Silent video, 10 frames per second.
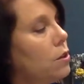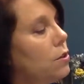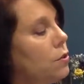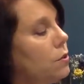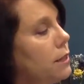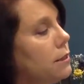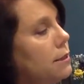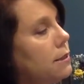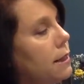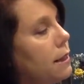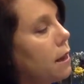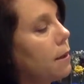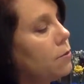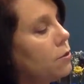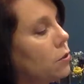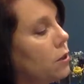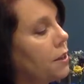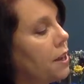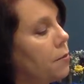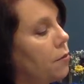So let's see. I'm just going to
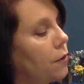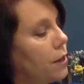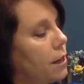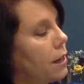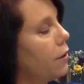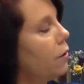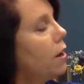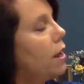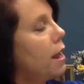come over here,